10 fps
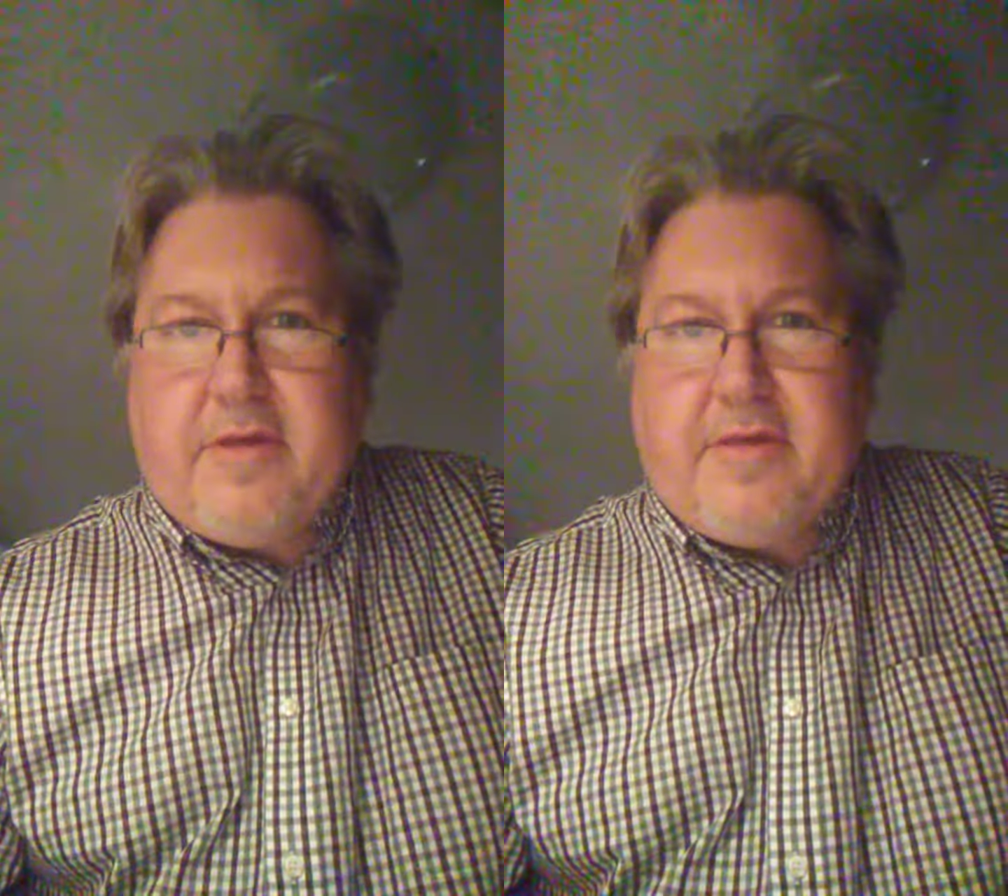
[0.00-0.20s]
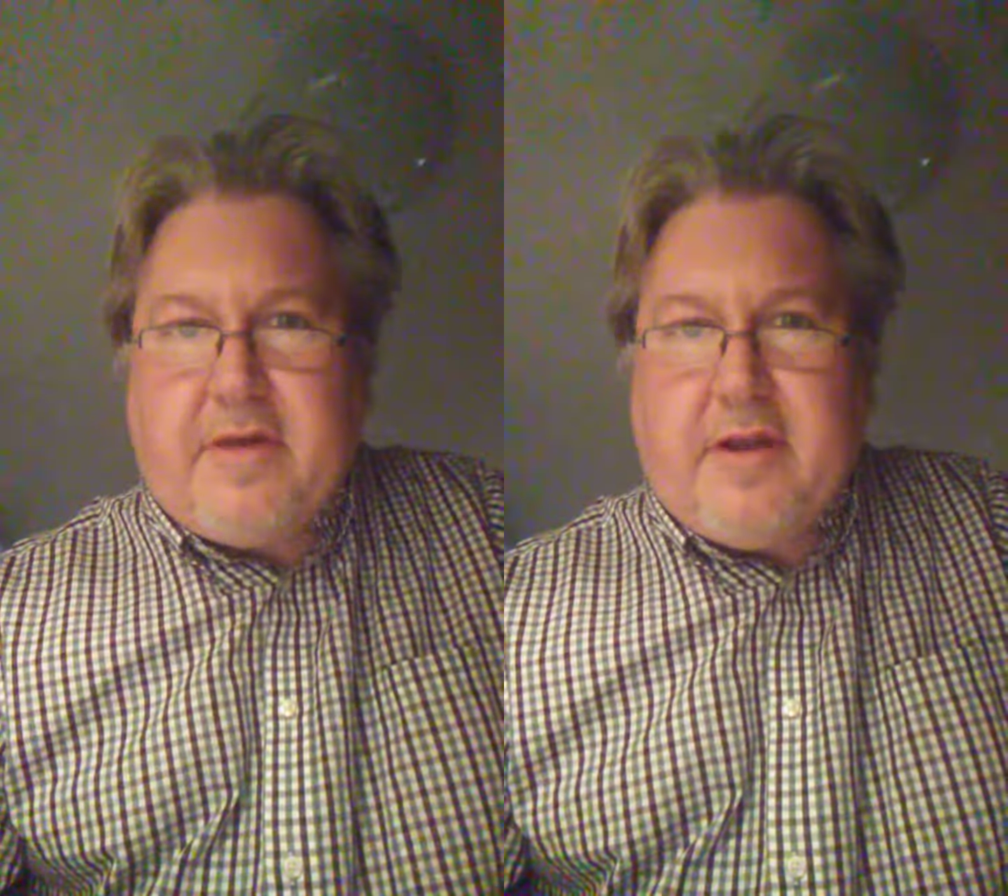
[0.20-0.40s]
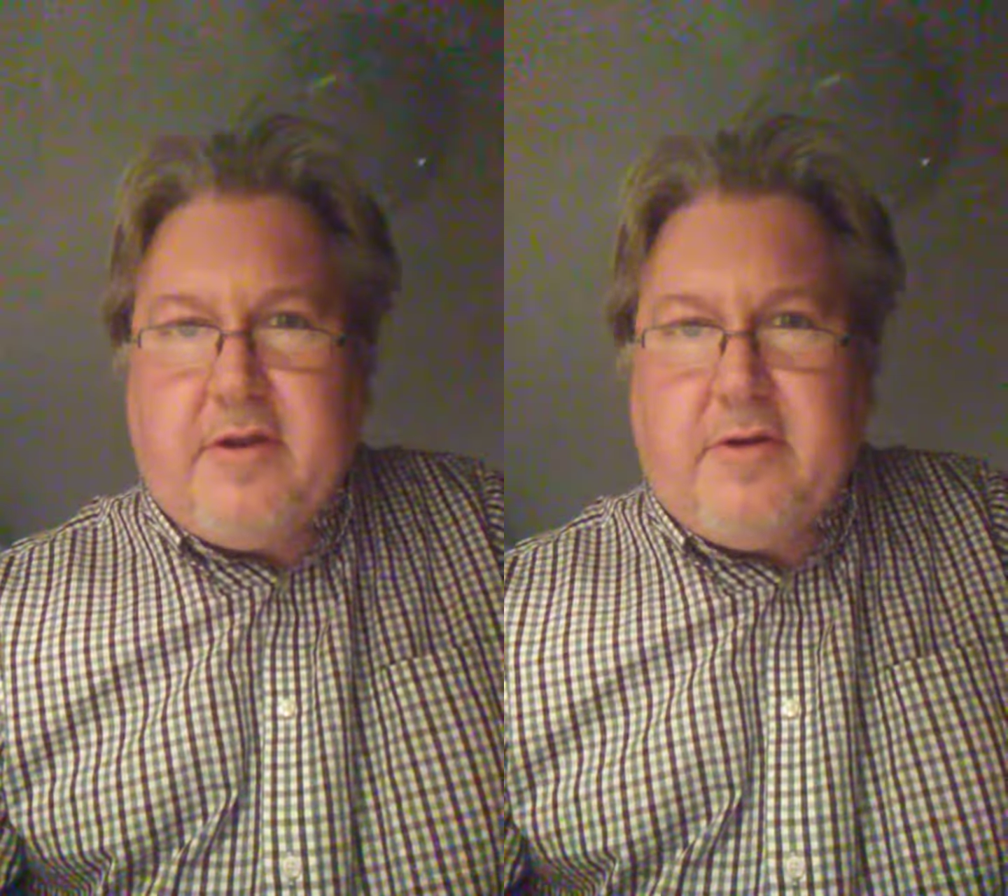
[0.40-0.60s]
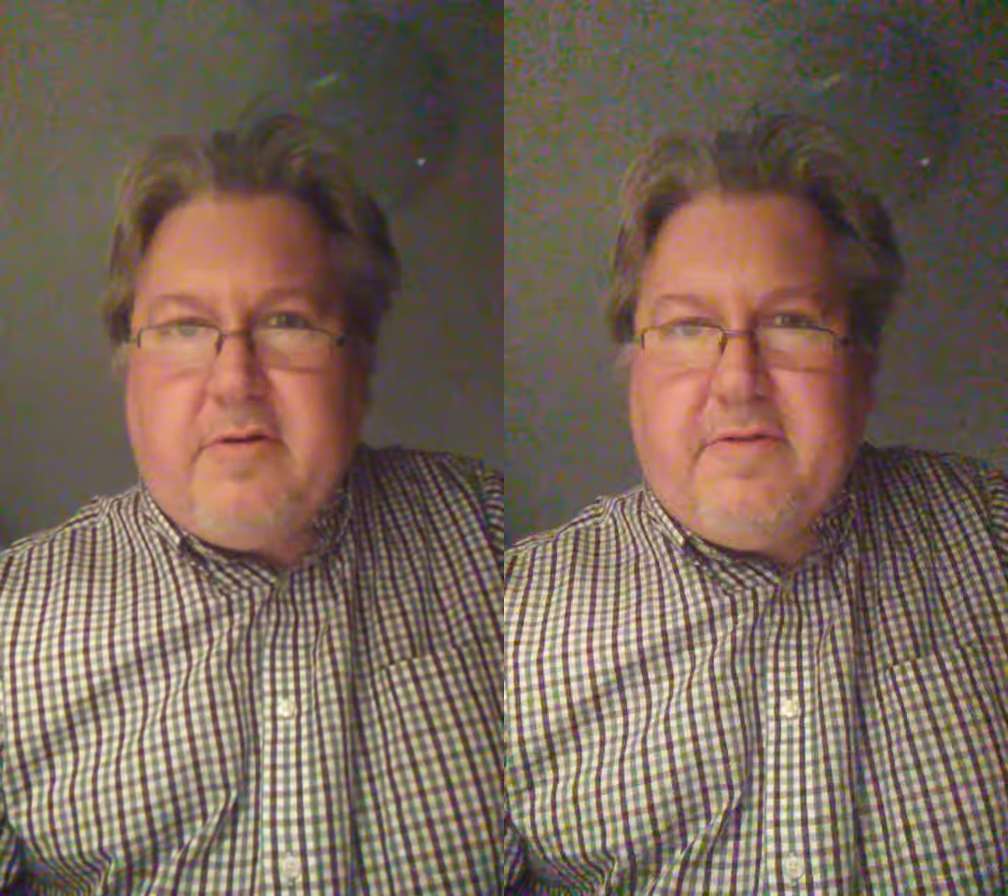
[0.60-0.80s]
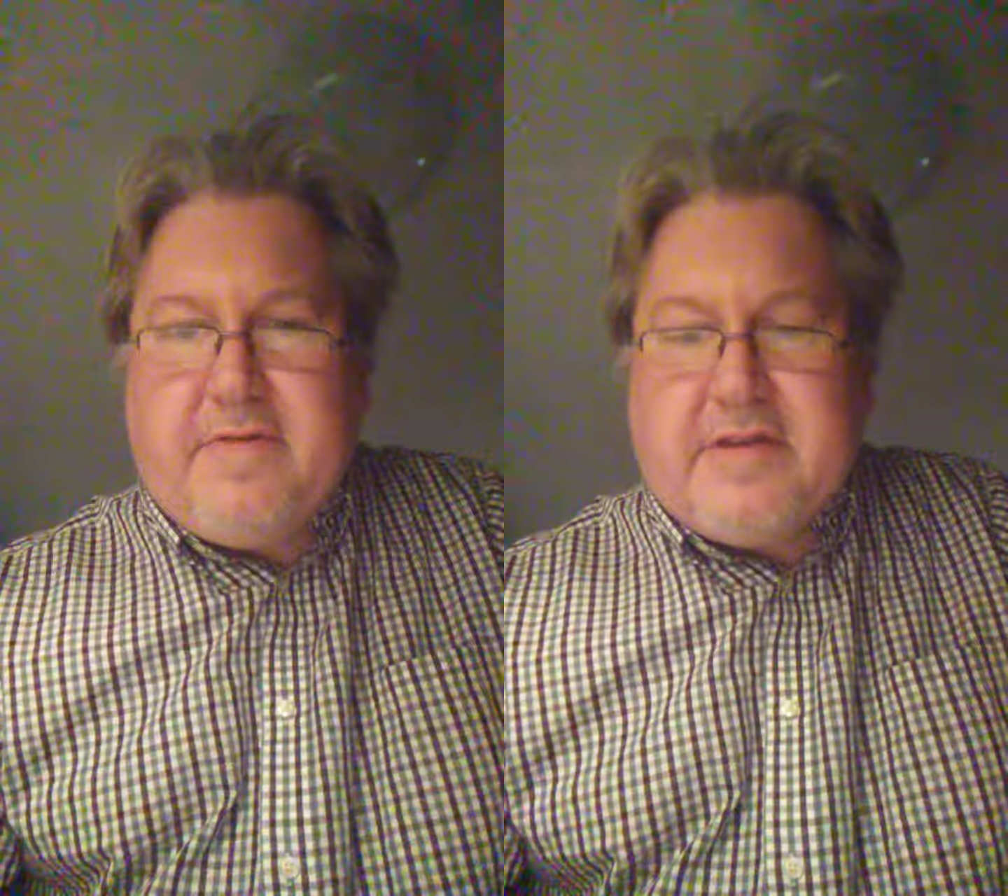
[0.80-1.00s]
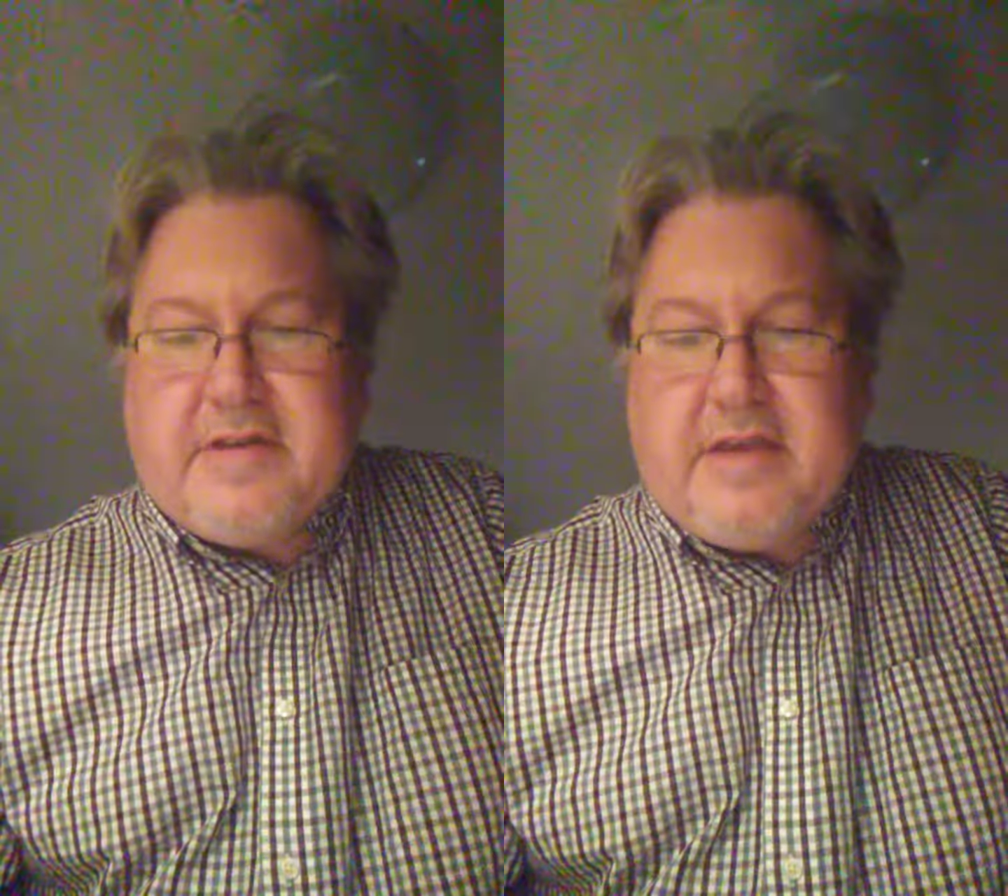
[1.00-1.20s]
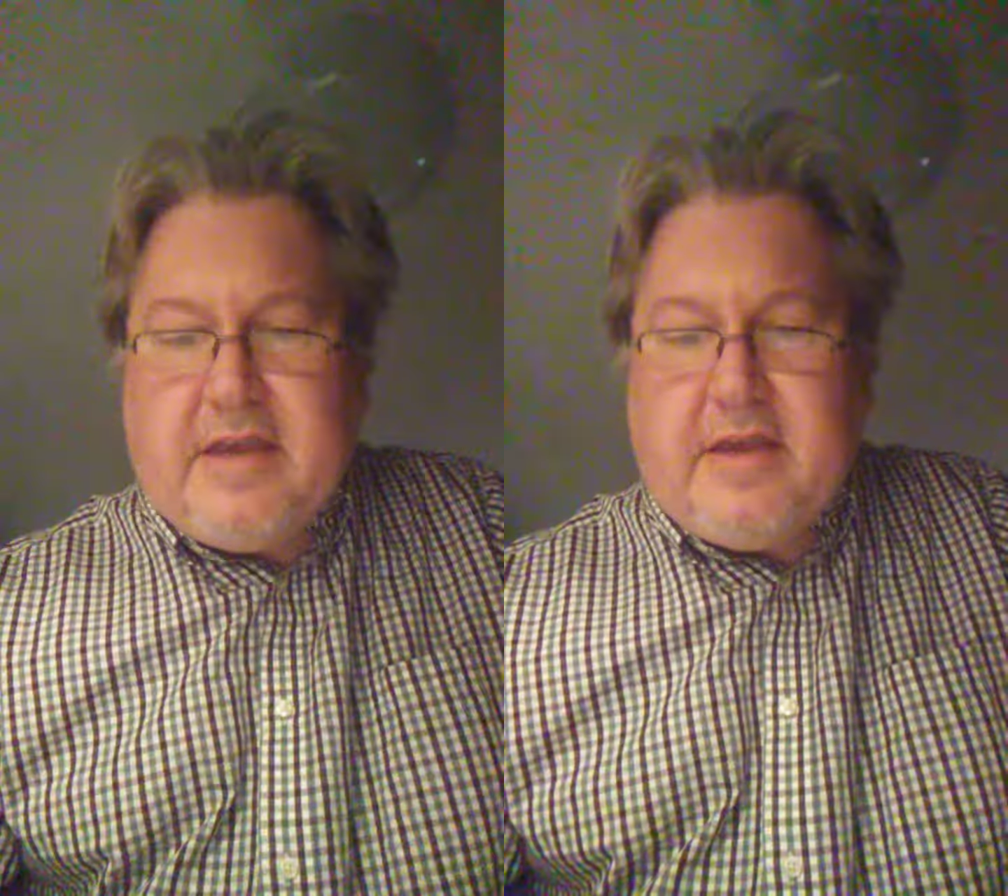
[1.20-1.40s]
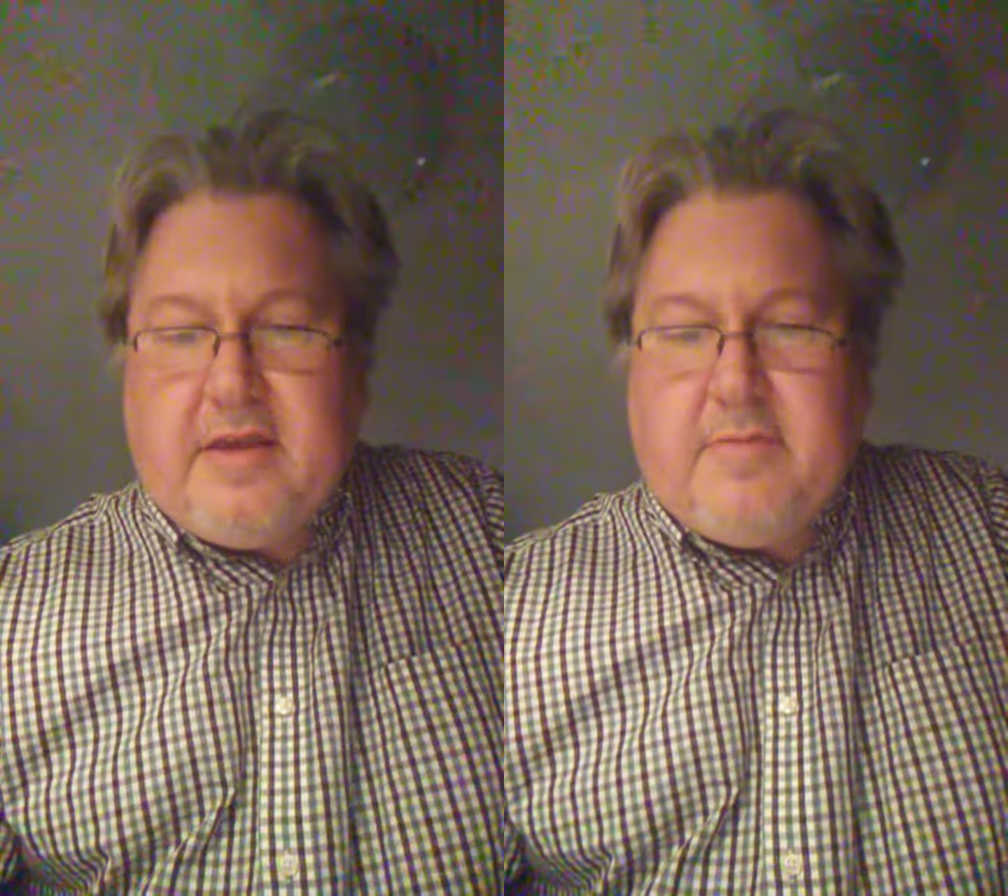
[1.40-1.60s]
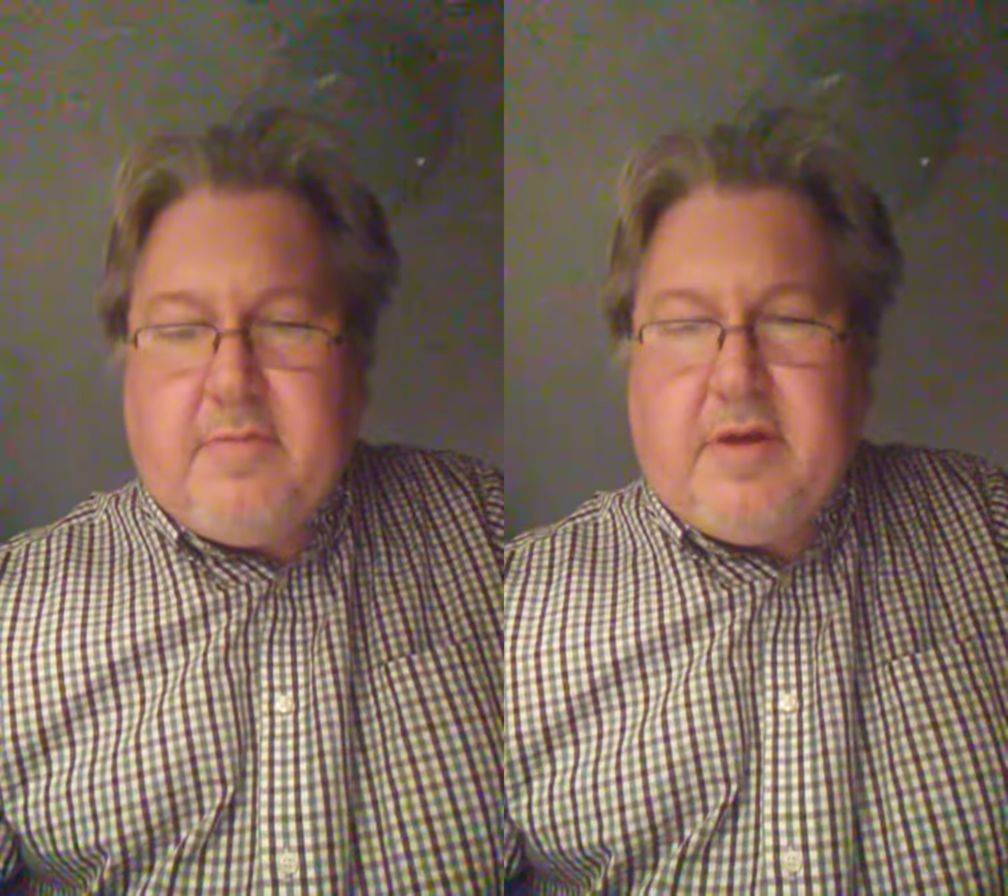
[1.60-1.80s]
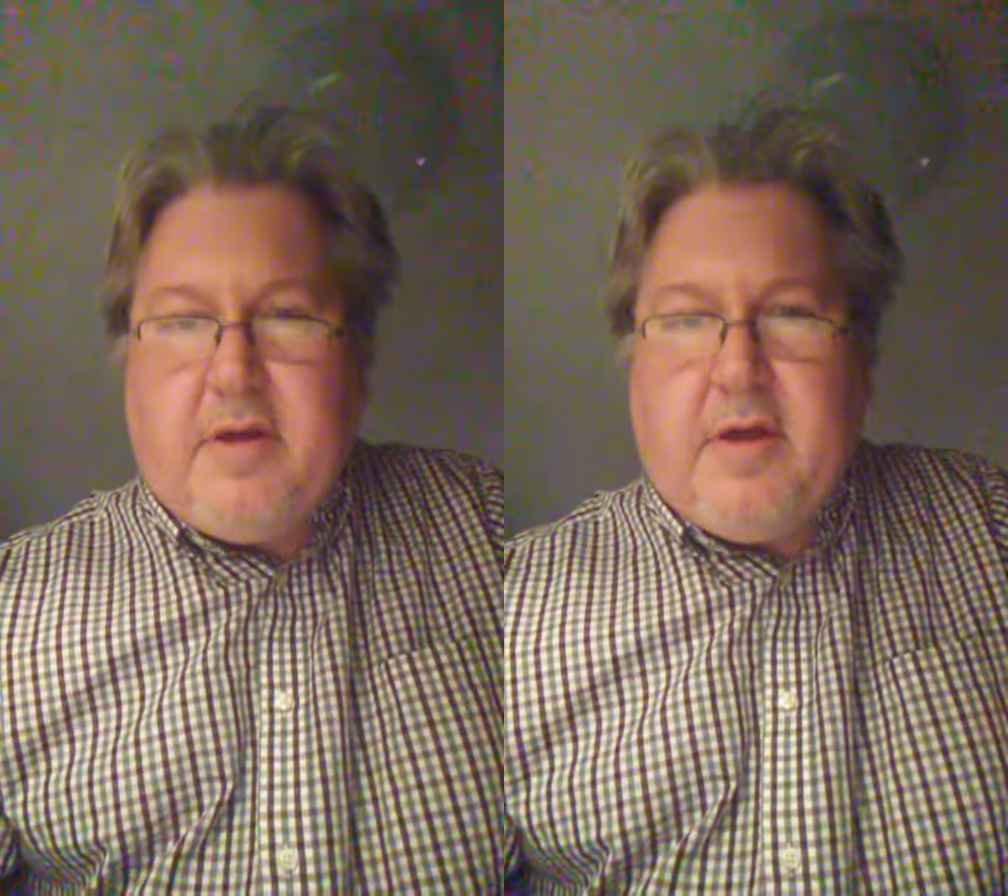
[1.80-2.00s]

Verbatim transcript: thunder of seem,